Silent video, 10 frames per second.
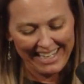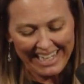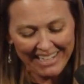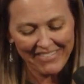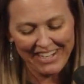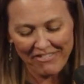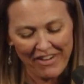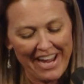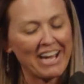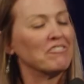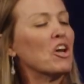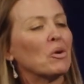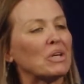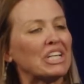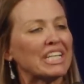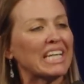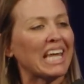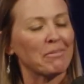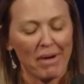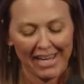even if I have no good
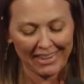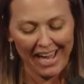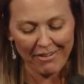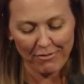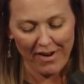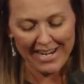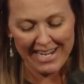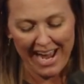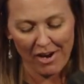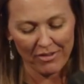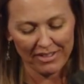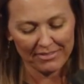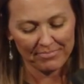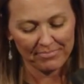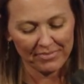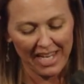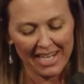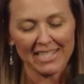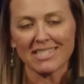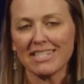in my life right now,
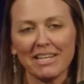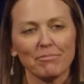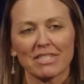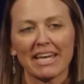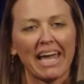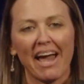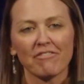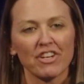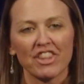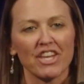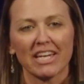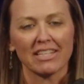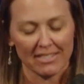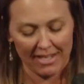and it seems like everything is